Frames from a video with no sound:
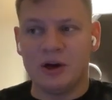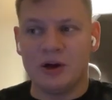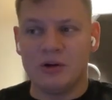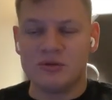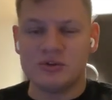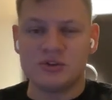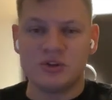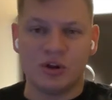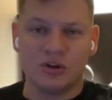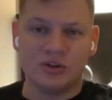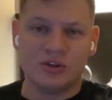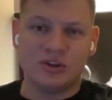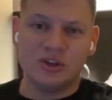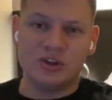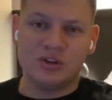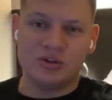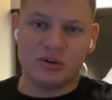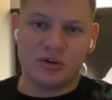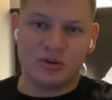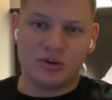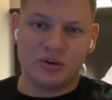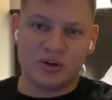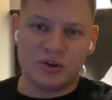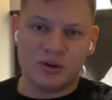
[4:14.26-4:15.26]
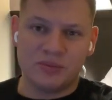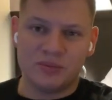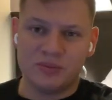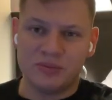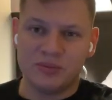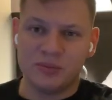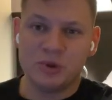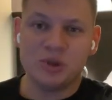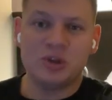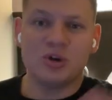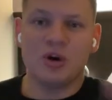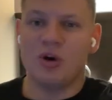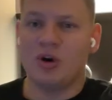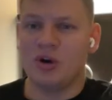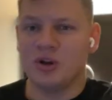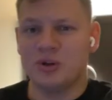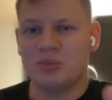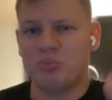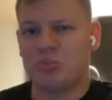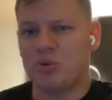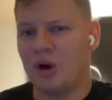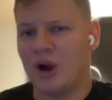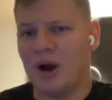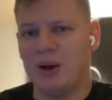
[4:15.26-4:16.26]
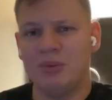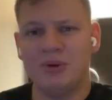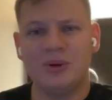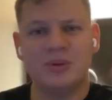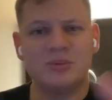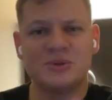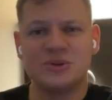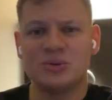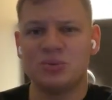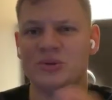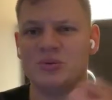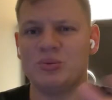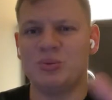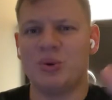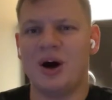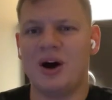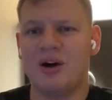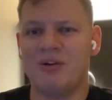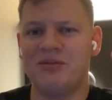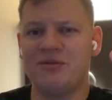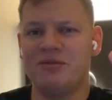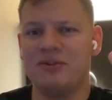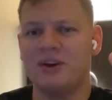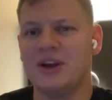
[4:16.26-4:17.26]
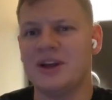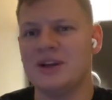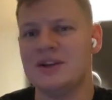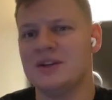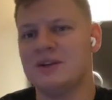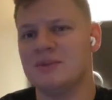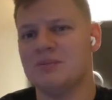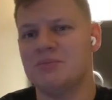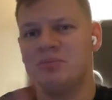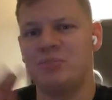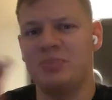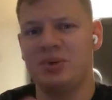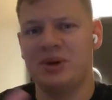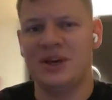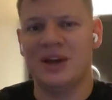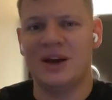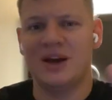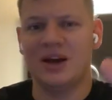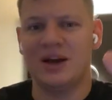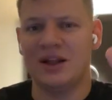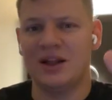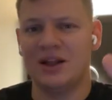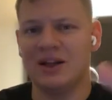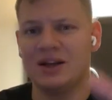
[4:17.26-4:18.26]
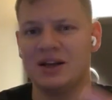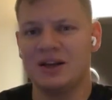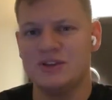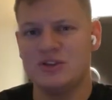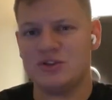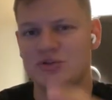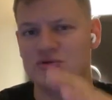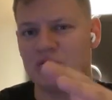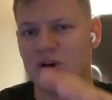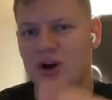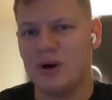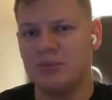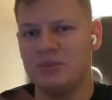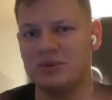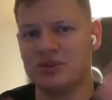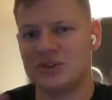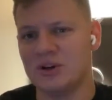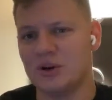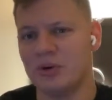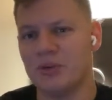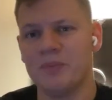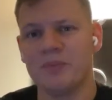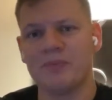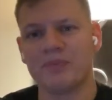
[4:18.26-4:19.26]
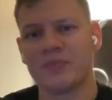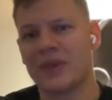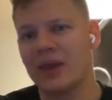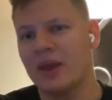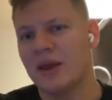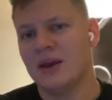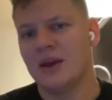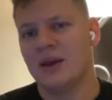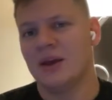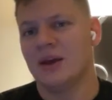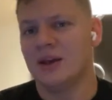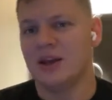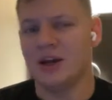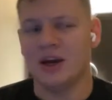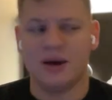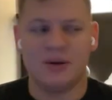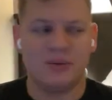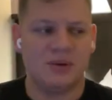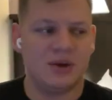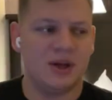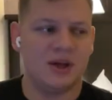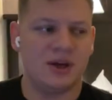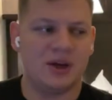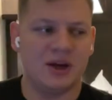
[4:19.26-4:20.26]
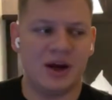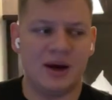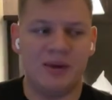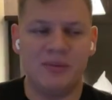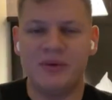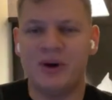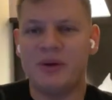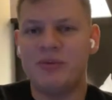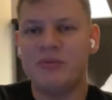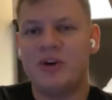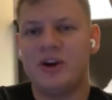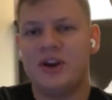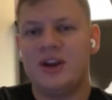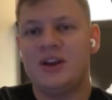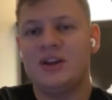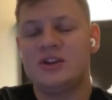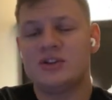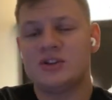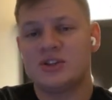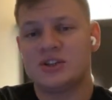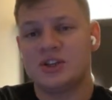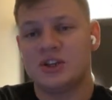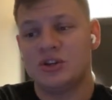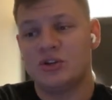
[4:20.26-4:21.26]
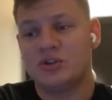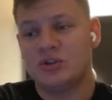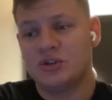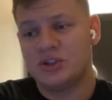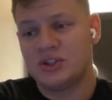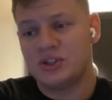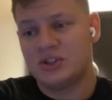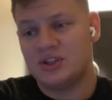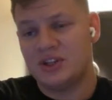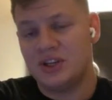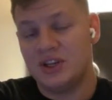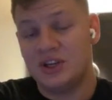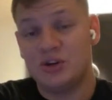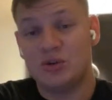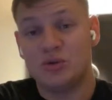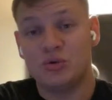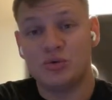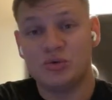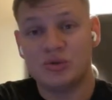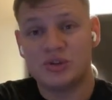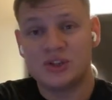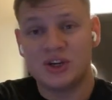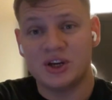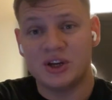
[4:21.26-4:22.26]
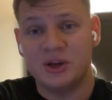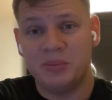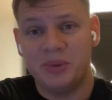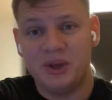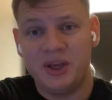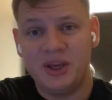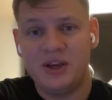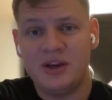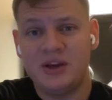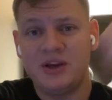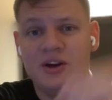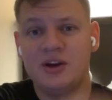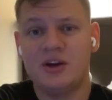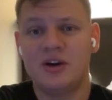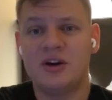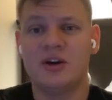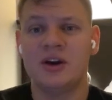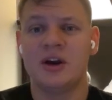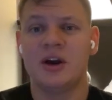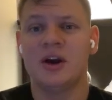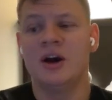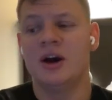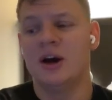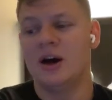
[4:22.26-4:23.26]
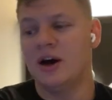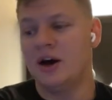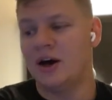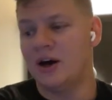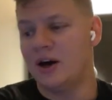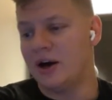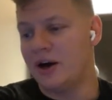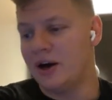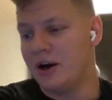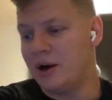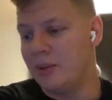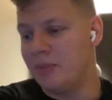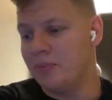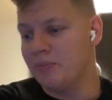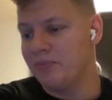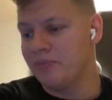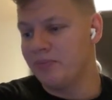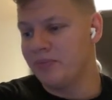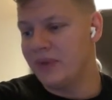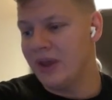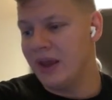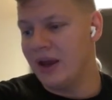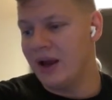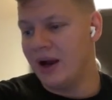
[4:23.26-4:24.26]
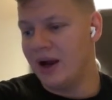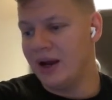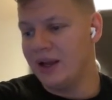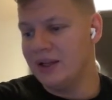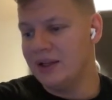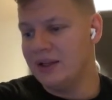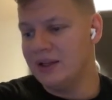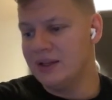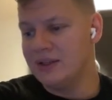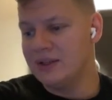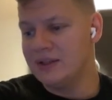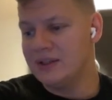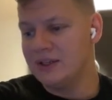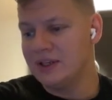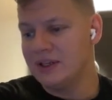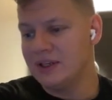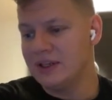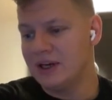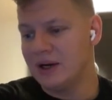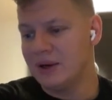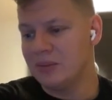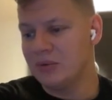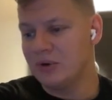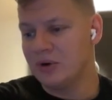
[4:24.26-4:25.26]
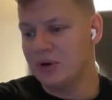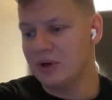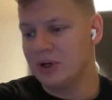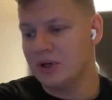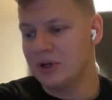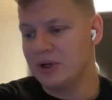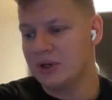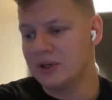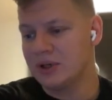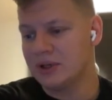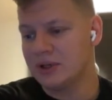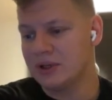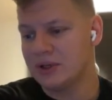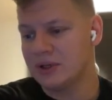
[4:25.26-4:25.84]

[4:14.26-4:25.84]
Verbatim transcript: of Zloty Tur with all the problems with WAF and PL has dropped. So, yeah, eh, I'm I'm very interested to see who's gonna be here, um, yeah, I didn't think I'm gonna.